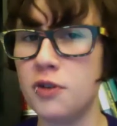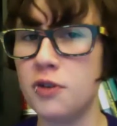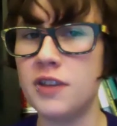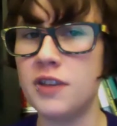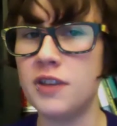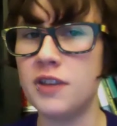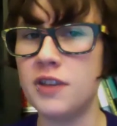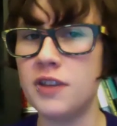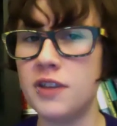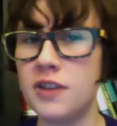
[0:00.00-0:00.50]

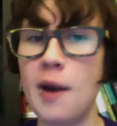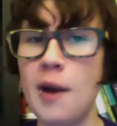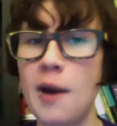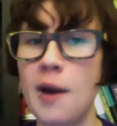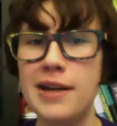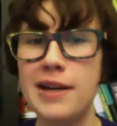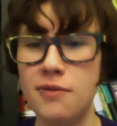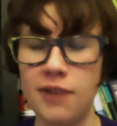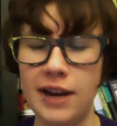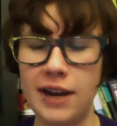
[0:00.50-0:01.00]
They wind up
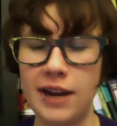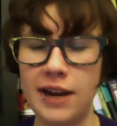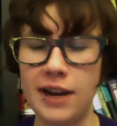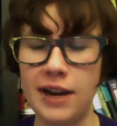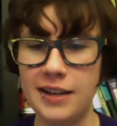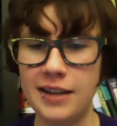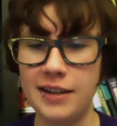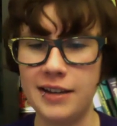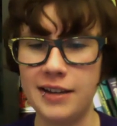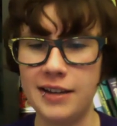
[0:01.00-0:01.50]

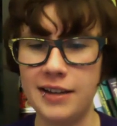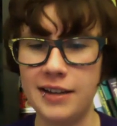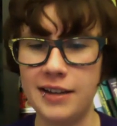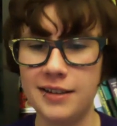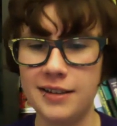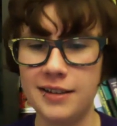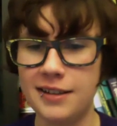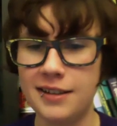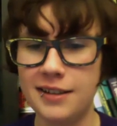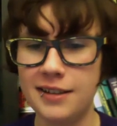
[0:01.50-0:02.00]
inviting,
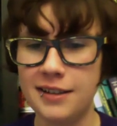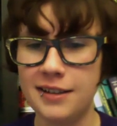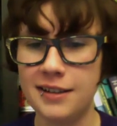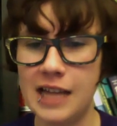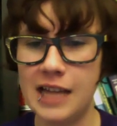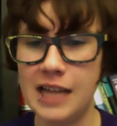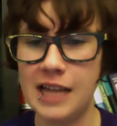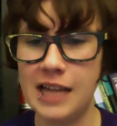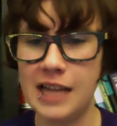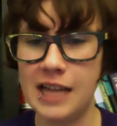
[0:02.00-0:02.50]

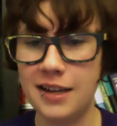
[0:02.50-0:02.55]
like,